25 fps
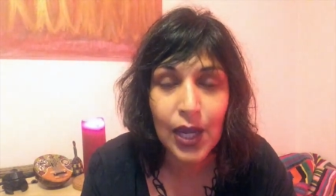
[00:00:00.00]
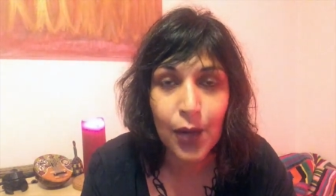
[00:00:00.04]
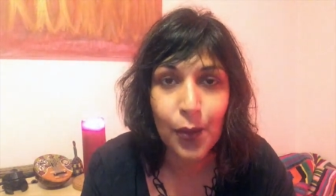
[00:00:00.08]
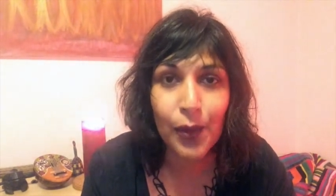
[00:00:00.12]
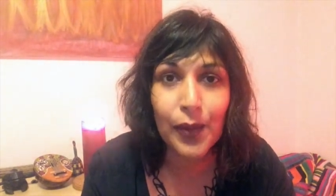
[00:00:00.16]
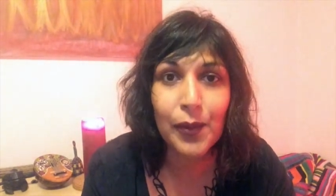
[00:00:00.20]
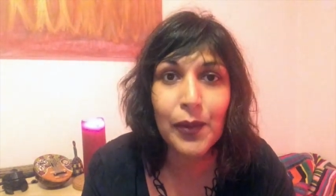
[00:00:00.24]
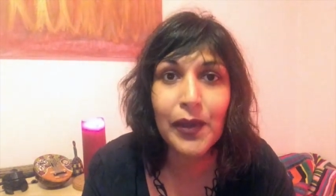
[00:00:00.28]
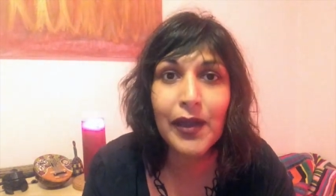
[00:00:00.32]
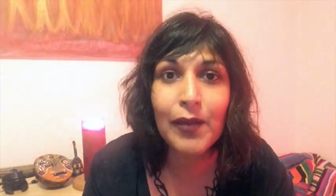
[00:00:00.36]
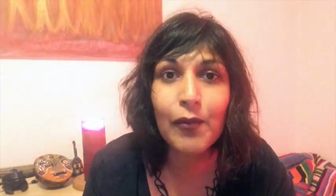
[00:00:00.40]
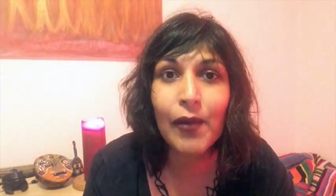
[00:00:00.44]

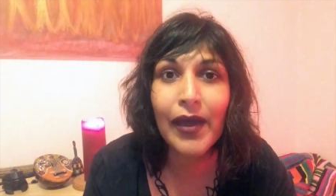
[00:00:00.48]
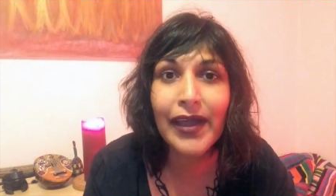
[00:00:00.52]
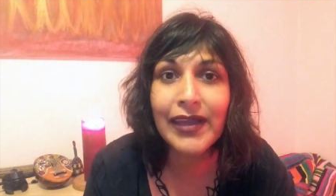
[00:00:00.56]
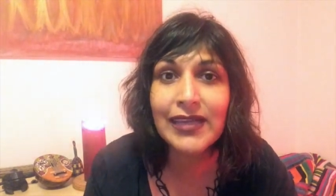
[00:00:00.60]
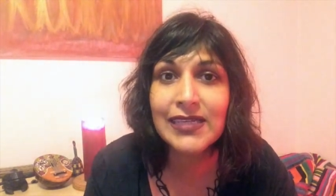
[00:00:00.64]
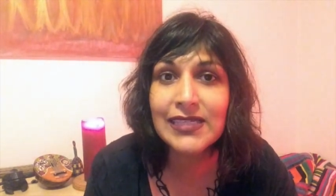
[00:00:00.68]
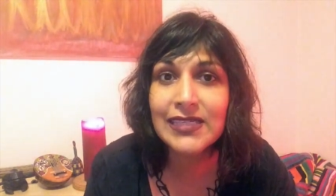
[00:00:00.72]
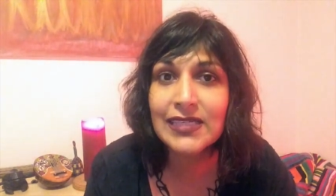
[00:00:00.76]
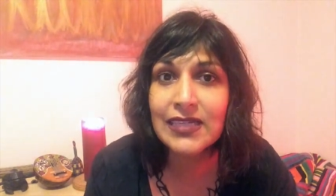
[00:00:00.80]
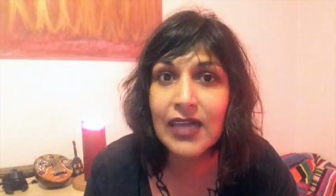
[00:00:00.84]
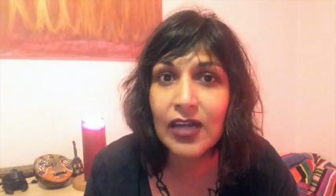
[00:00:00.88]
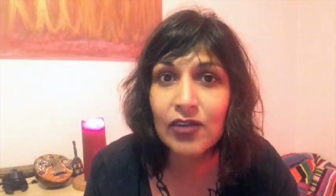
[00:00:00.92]
when we
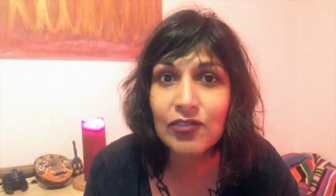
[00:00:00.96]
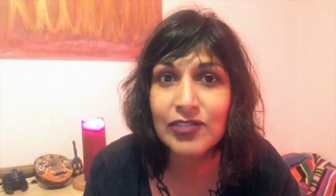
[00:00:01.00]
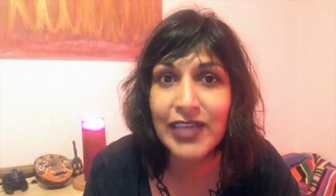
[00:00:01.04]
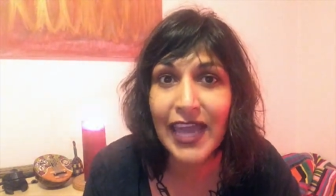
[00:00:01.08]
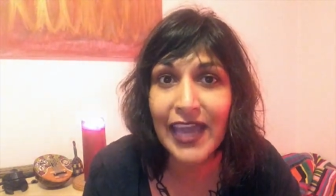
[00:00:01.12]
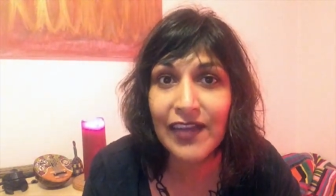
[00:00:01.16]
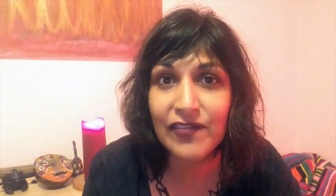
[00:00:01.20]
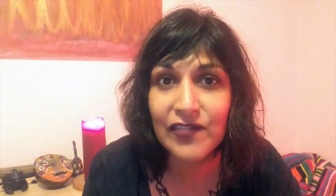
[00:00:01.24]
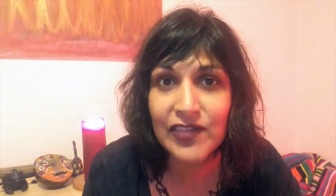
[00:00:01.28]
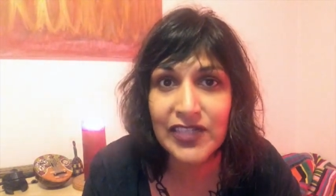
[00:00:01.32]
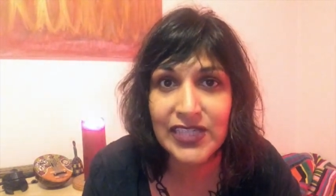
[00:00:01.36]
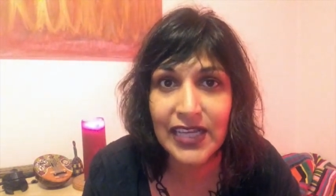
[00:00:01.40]
quieten out
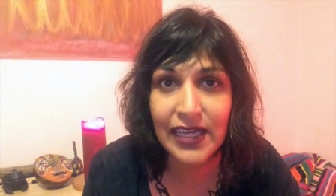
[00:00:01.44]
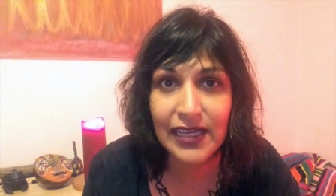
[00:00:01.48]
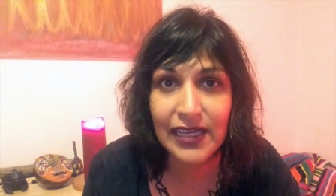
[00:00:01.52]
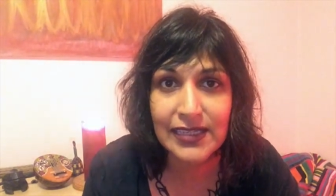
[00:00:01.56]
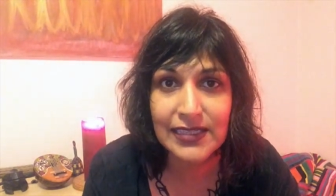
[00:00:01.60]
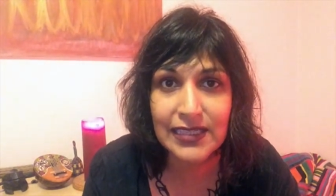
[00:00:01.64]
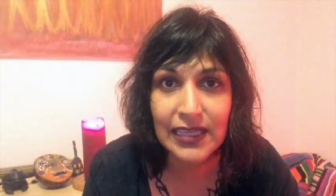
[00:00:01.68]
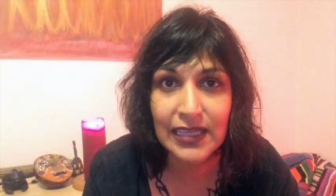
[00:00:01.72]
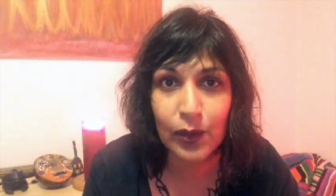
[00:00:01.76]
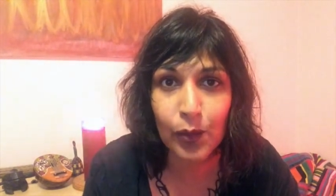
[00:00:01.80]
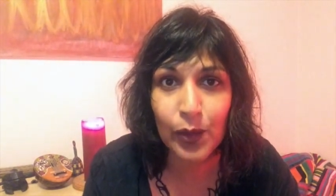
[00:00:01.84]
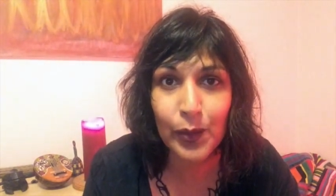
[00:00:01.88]

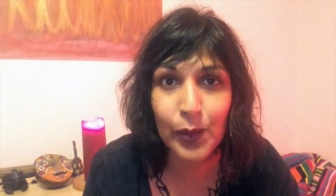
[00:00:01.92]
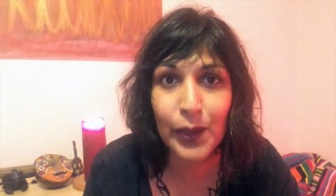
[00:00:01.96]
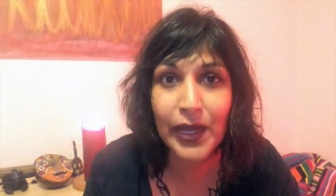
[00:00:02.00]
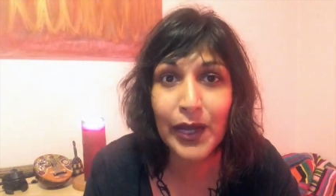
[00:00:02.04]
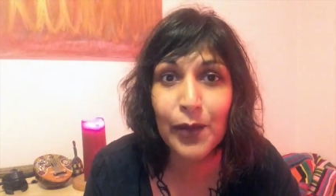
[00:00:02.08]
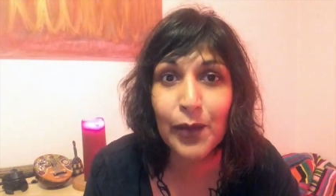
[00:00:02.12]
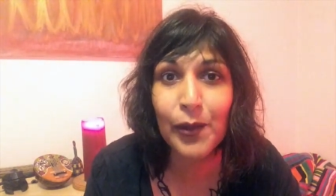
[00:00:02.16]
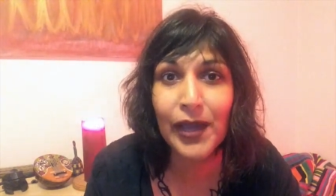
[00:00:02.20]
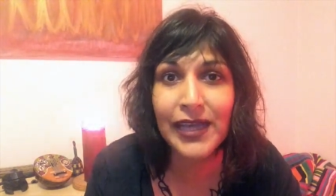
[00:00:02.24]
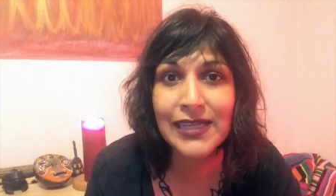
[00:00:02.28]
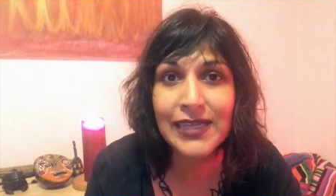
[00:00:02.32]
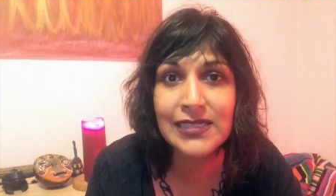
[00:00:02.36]
advertising, when we
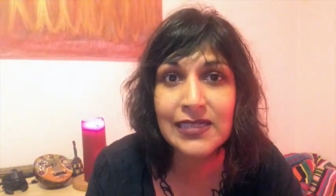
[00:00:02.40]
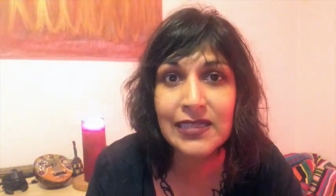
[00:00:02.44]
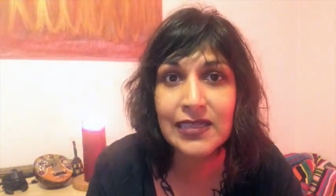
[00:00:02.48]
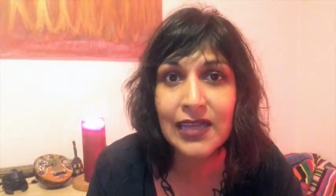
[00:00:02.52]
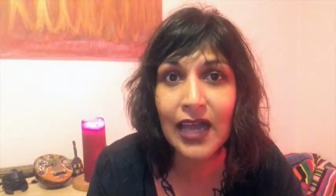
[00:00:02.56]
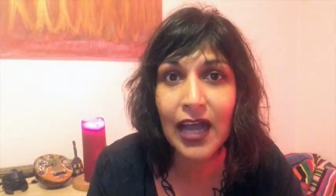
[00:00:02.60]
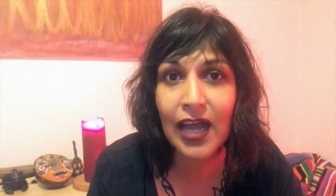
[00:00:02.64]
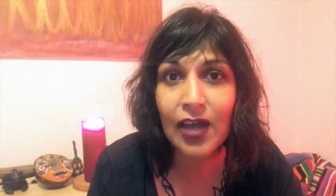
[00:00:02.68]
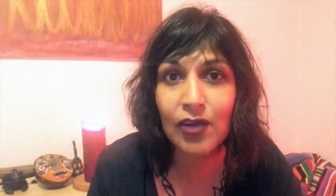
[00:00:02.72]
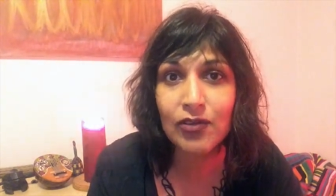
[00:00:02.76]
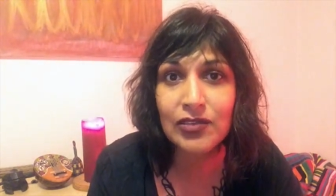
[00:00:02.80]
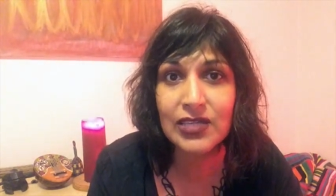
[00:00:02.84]
quieten
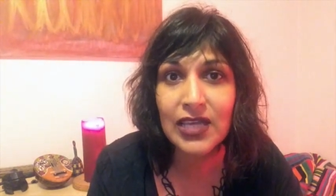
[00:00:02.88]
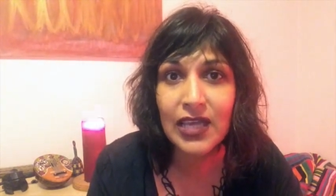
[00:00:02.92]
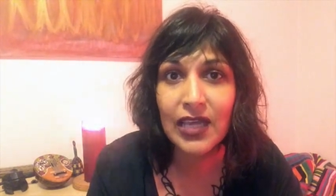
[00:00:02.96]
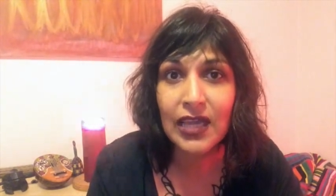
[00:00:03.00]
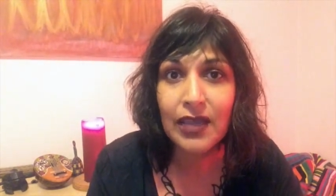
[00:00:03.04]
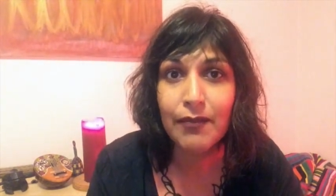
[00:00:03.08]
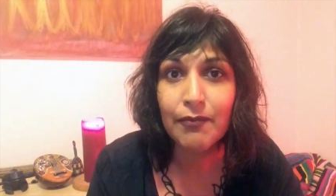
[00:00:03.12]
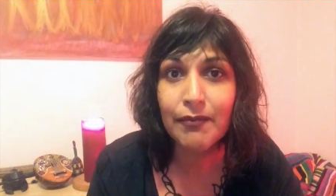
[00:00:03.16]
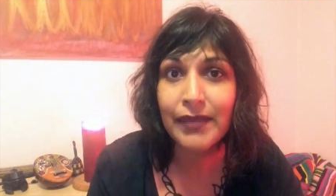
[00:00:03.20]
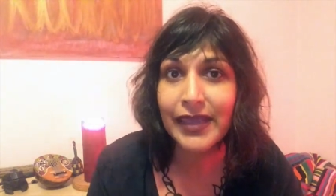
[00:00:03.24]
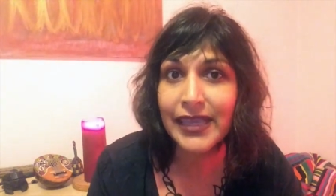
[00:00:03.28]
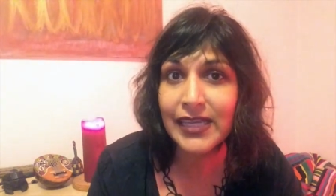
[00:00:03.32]
out
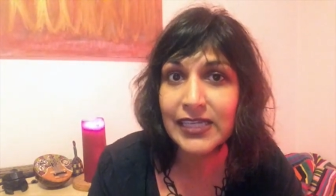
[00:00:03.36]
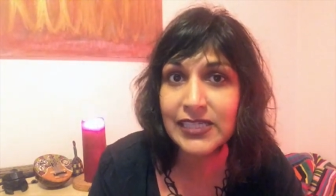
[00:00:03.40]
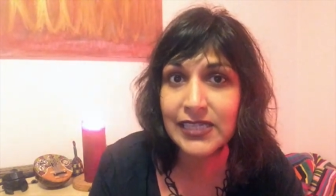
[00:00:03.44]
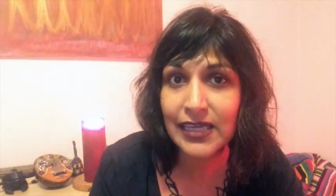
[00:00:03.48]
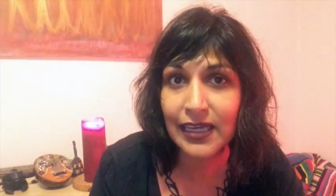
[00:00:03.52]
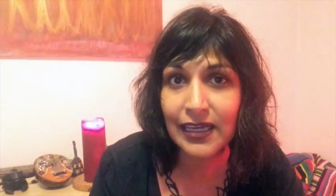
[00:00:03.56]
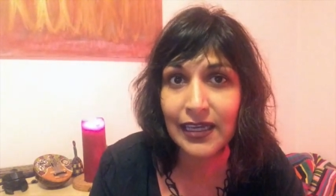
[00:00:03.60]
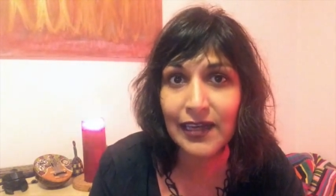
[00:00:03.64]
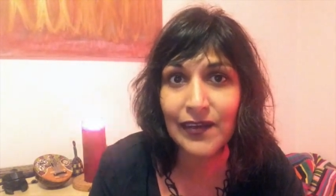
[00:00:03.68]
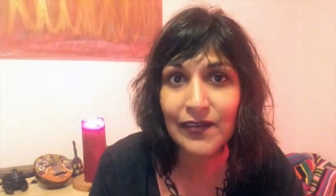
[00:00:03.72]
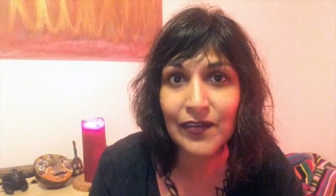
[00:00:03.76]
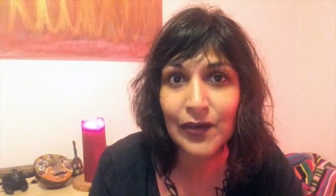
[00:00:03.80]
media
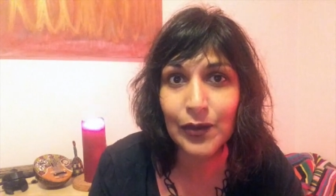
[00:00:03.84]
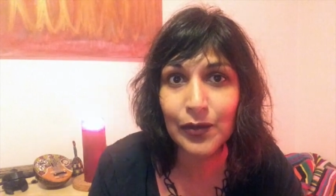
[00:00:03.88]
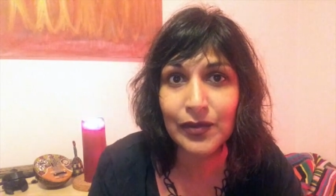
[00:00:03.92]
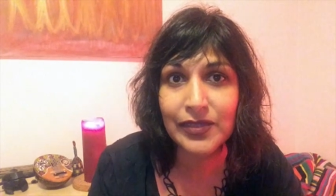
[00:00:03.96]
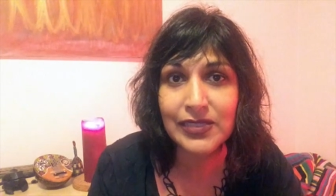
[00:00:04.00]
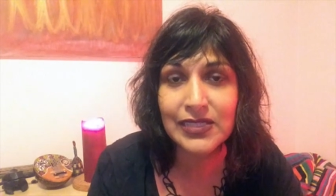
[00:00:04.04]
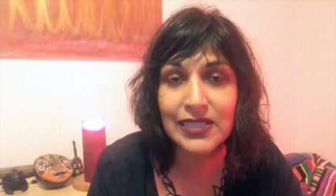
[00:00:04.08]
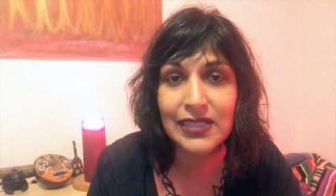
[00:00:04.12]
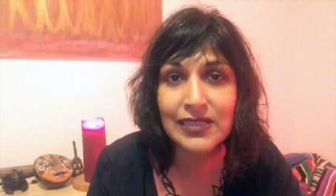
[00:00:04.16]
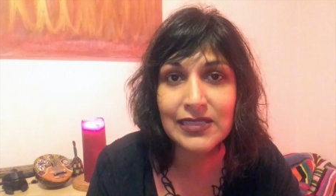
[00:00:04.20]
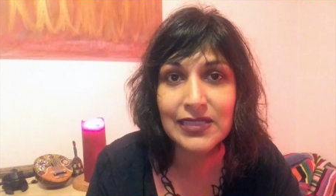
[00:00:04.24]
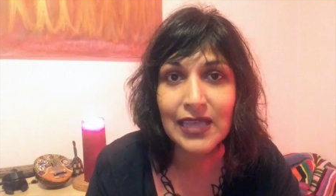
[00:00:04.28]

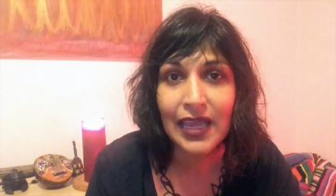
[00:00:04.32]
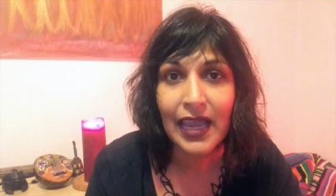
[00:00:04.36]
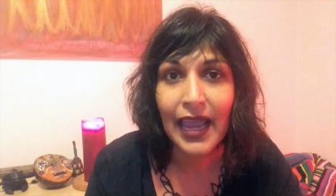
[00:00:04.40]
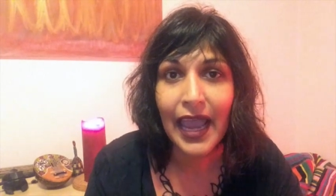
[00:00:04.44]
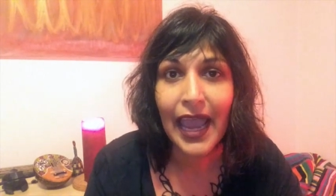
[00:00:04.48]
influences,